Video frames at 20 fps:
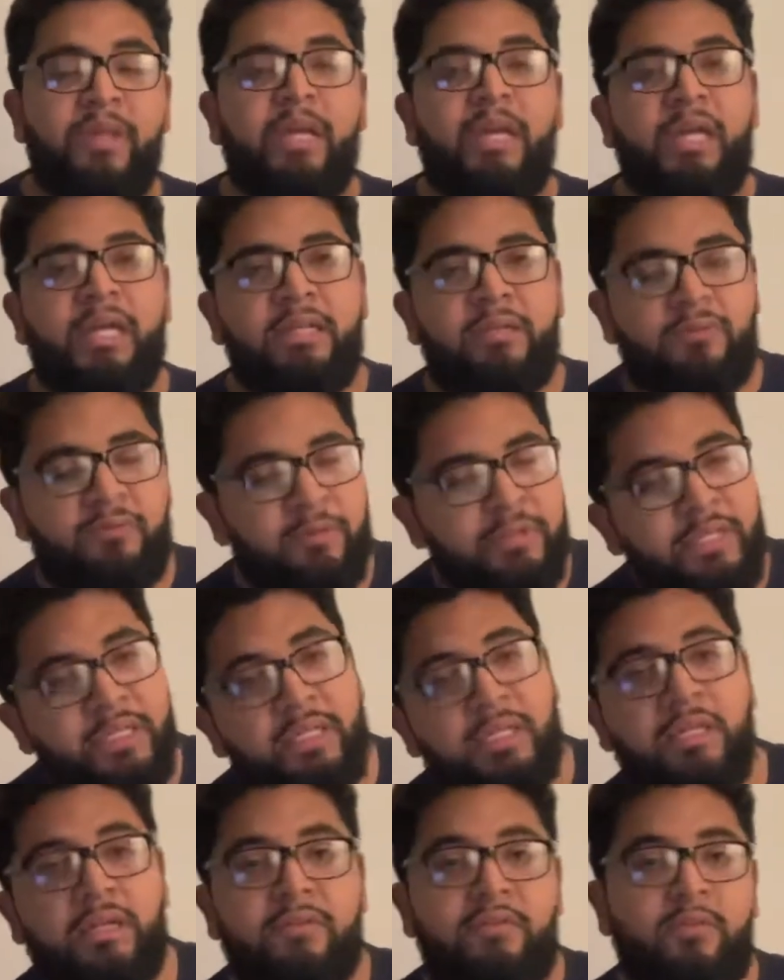And if we're
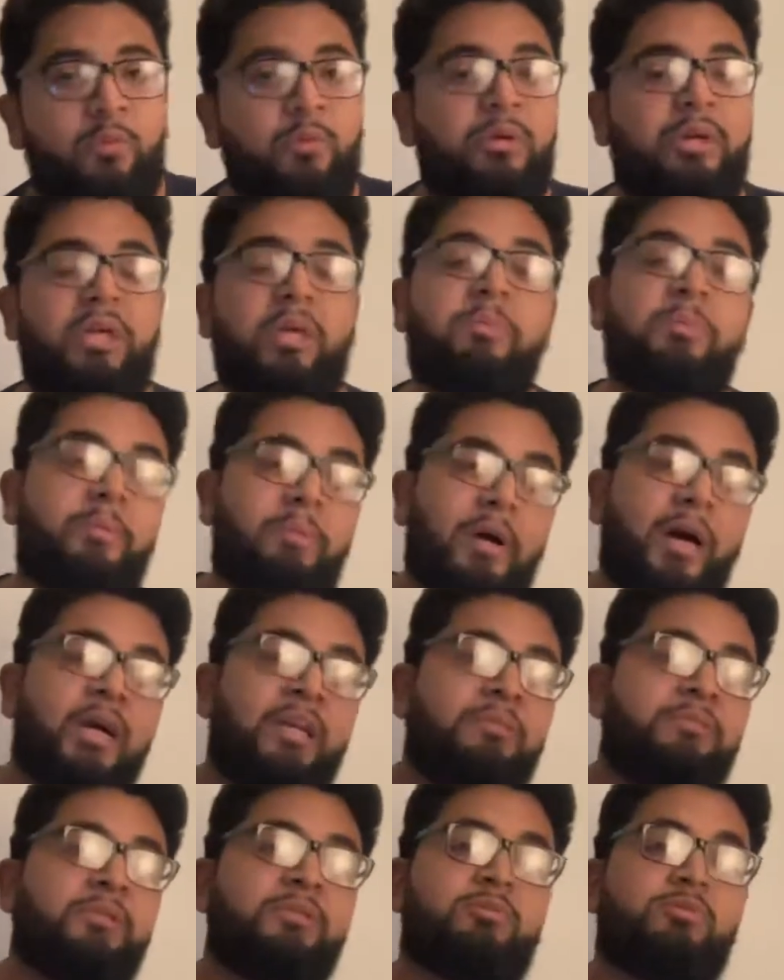thinking of the word
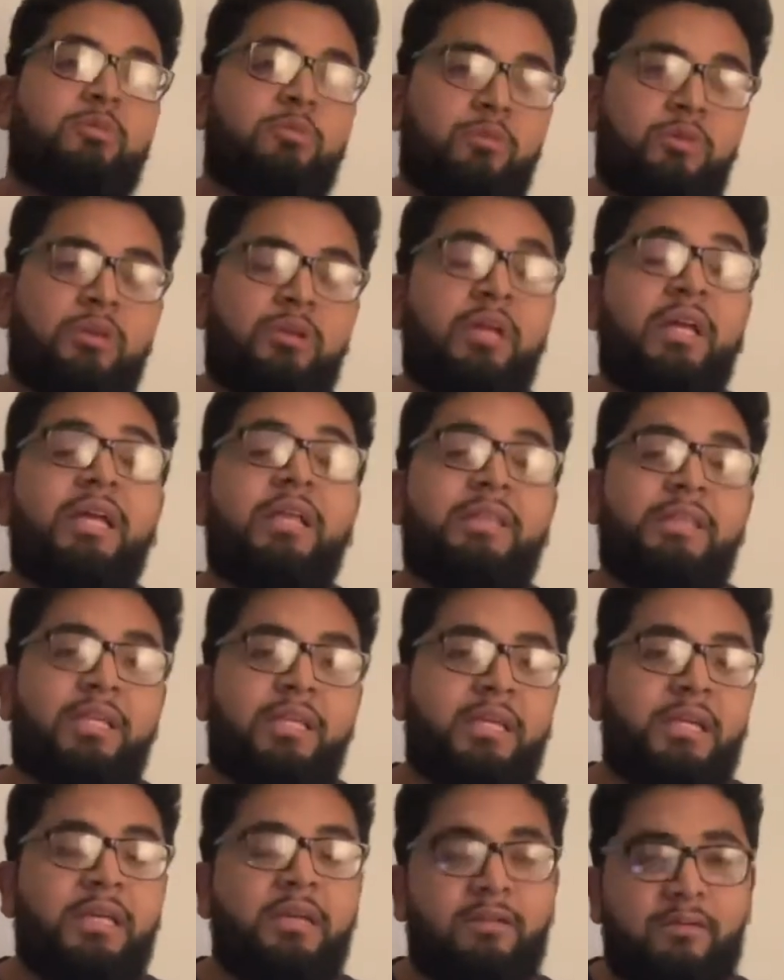hippopotamus when we're
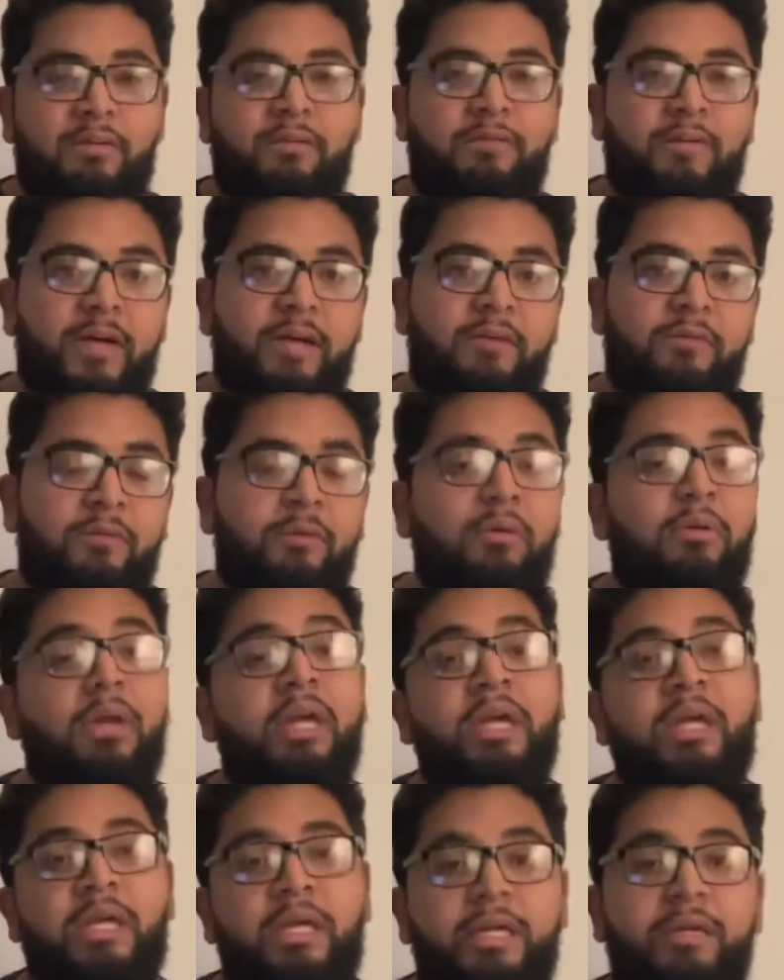thinking of the 5/4,
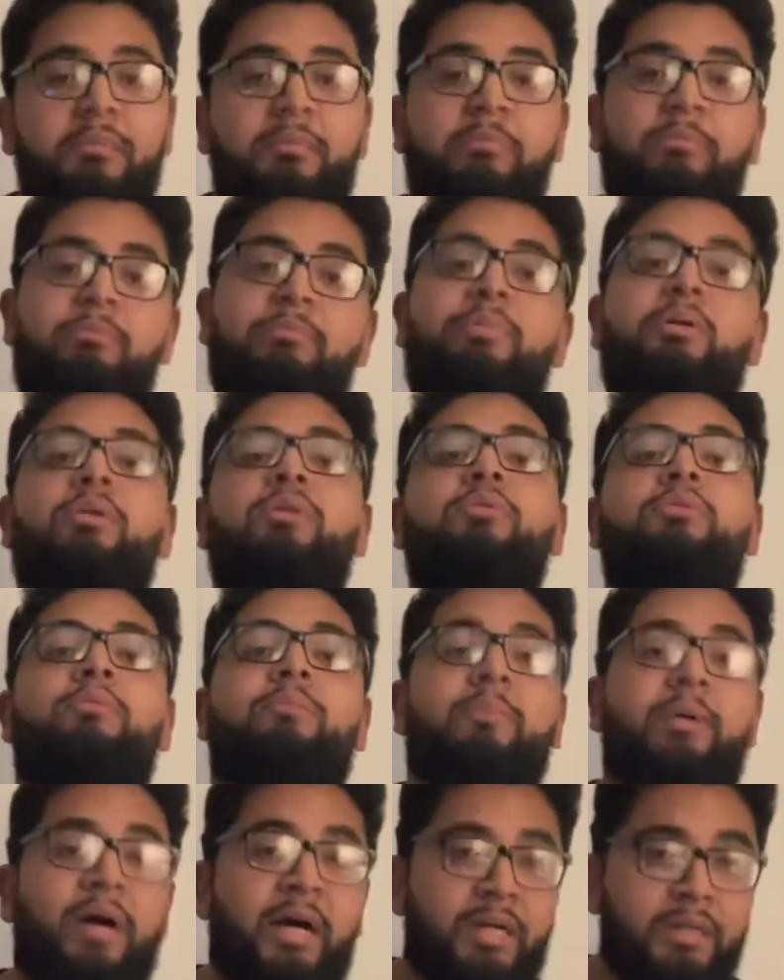
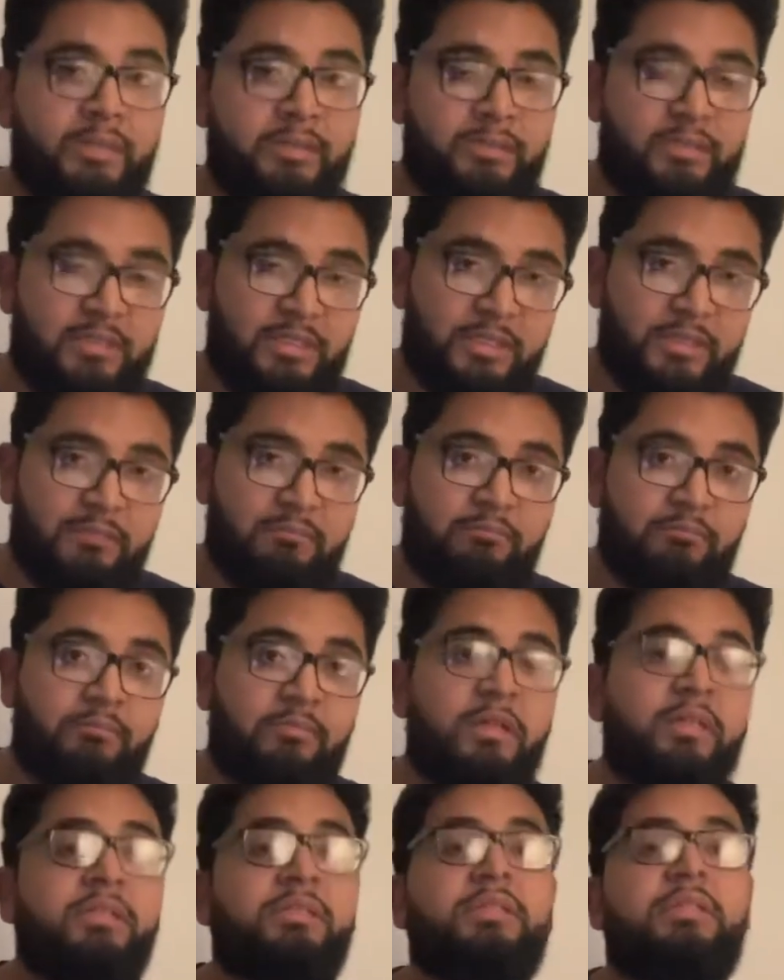
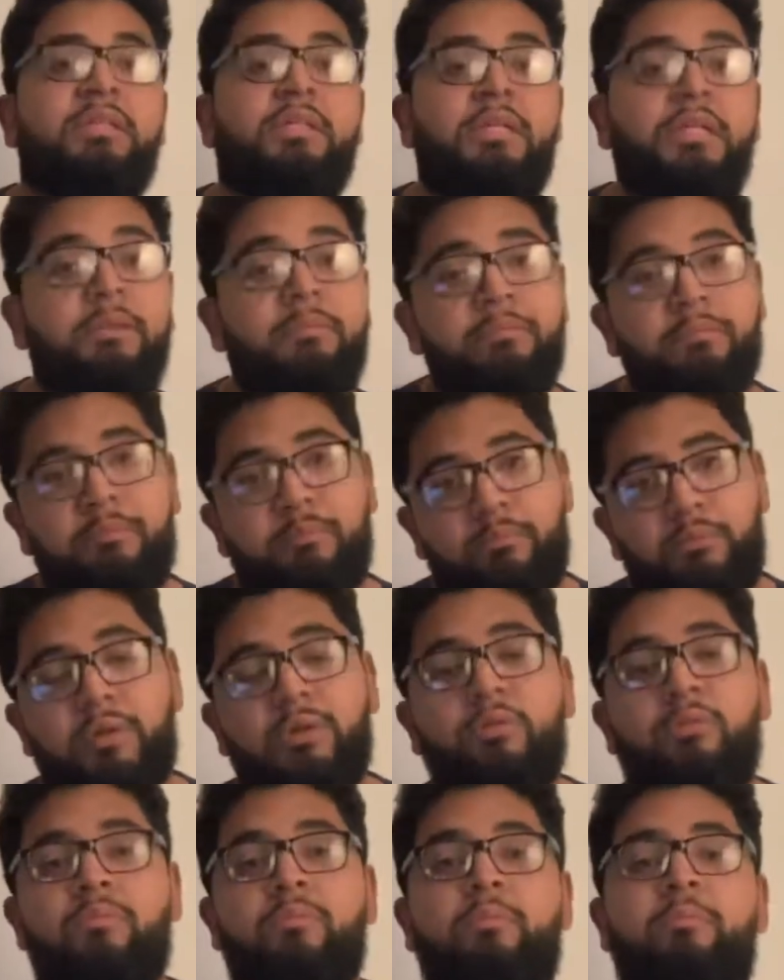hippopotamus,
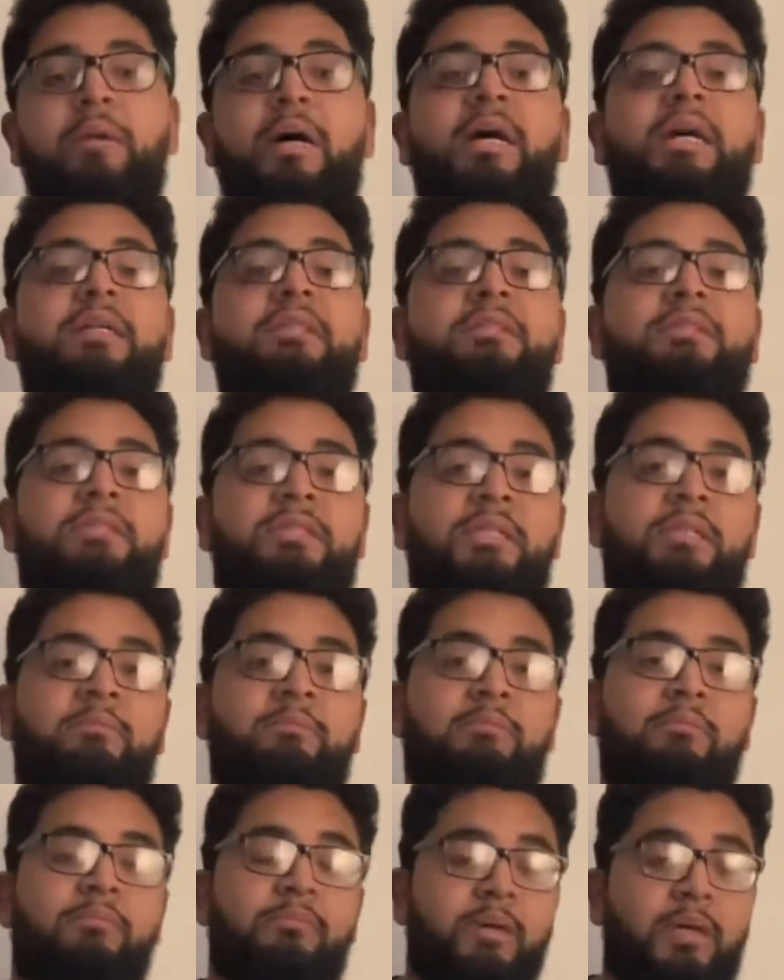
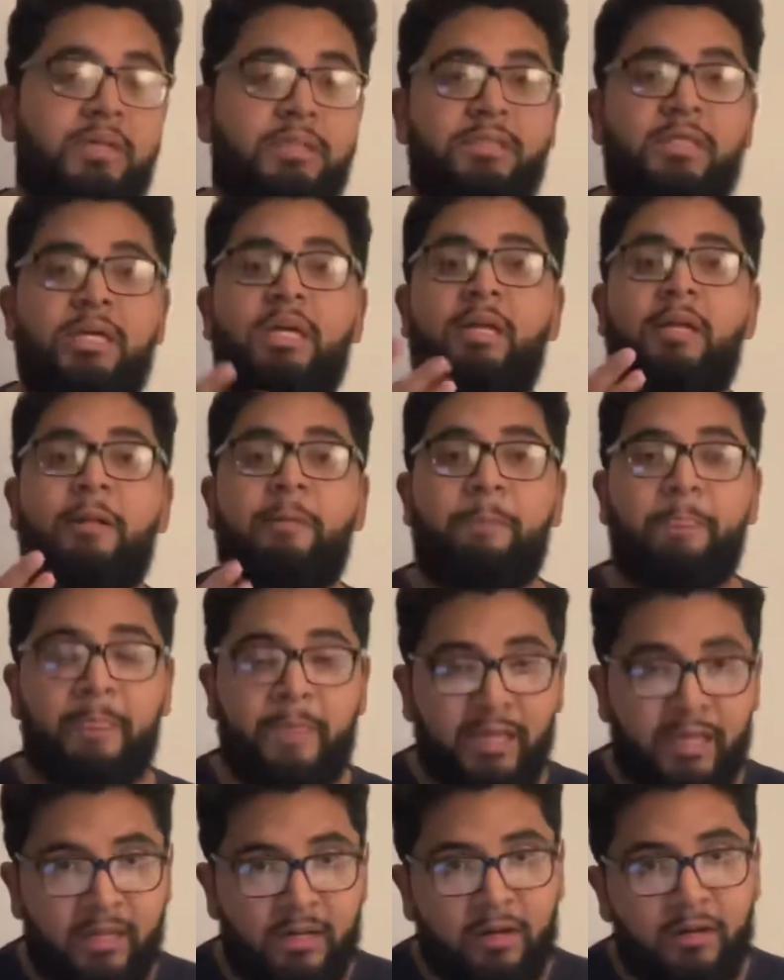hippopotamus,
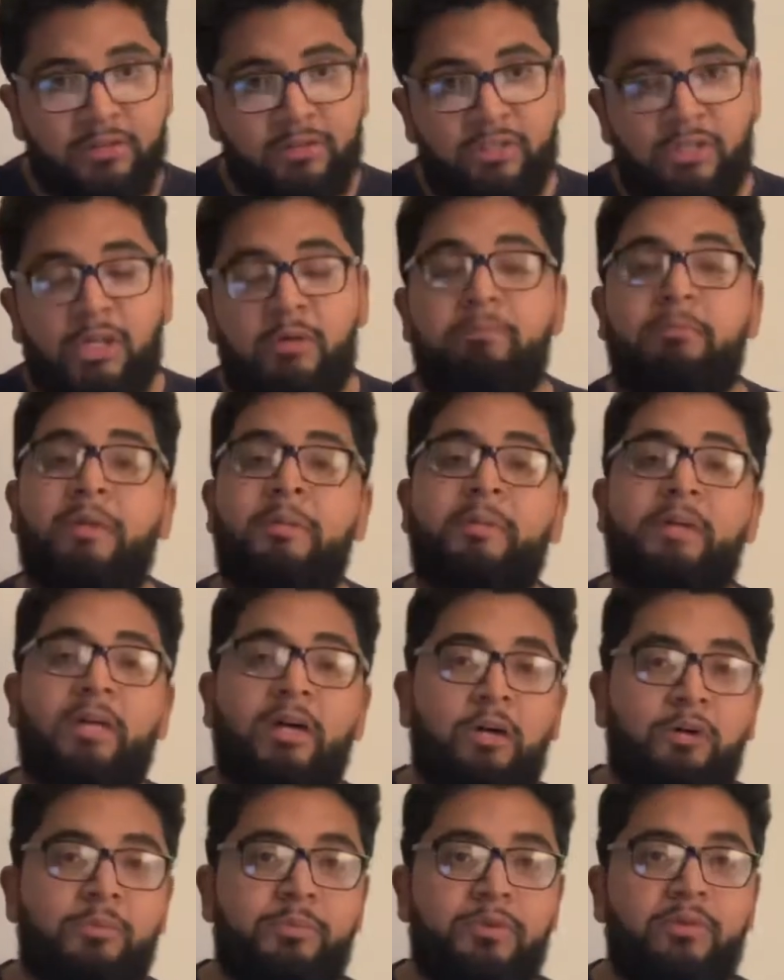that can also maybe
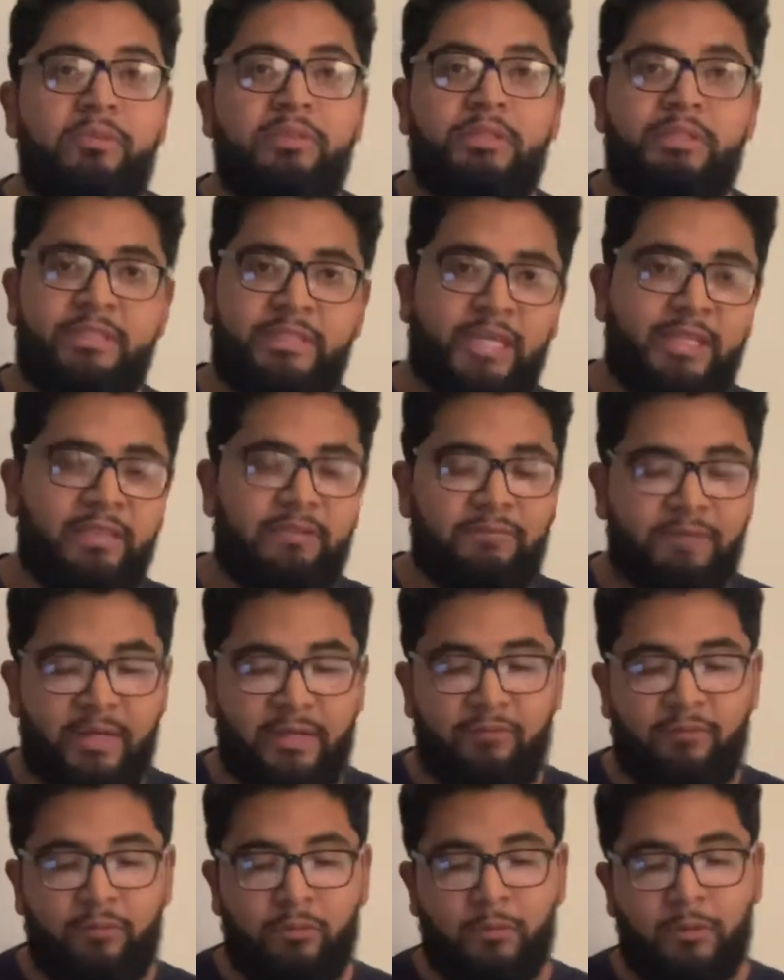help you understand the
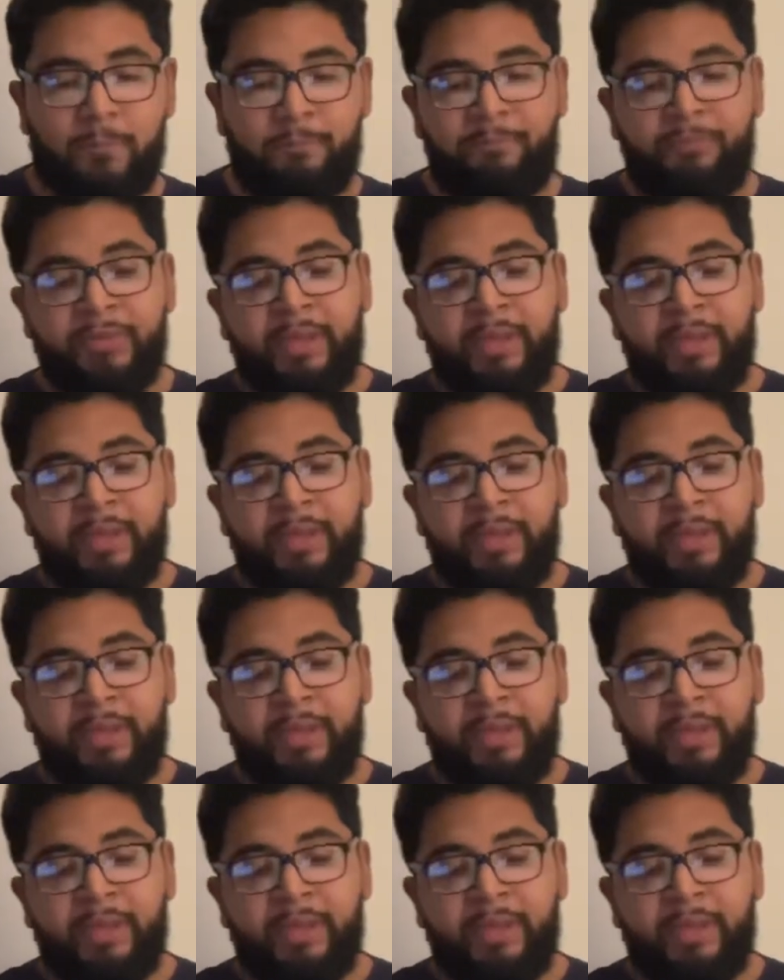5/4.